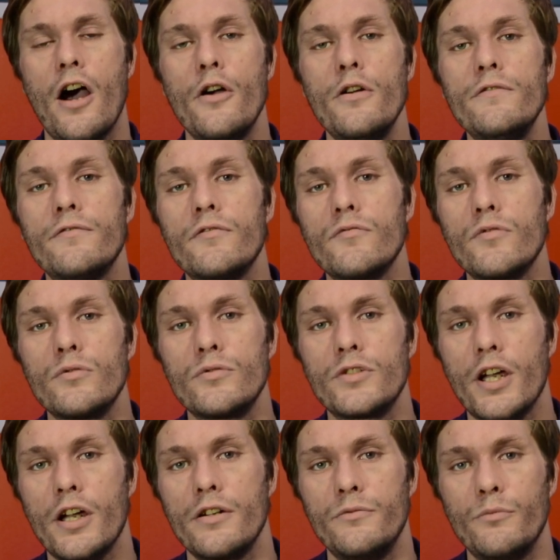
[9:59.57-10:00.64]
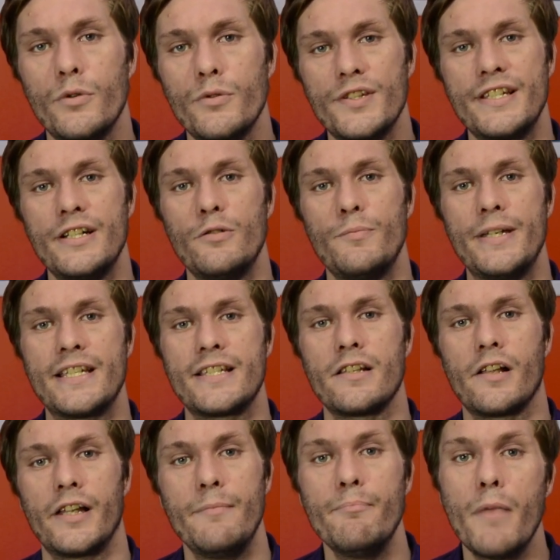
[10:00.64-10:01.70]
overall tone will still be
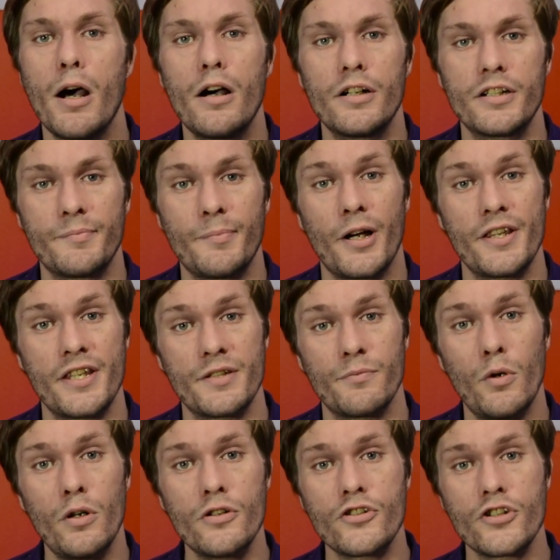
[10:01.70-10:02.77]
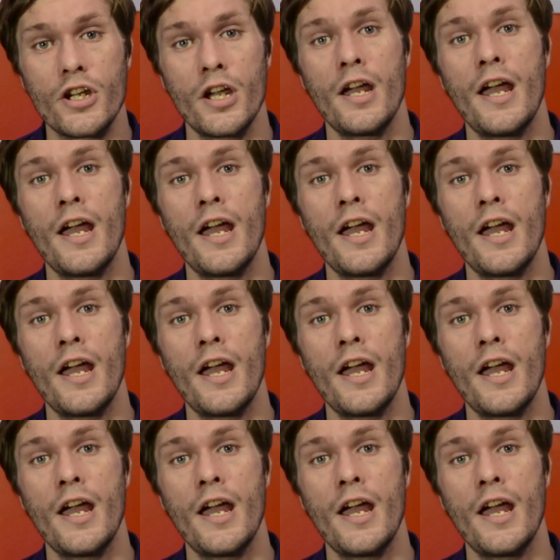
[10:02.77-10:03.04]
slightly marred by this wash.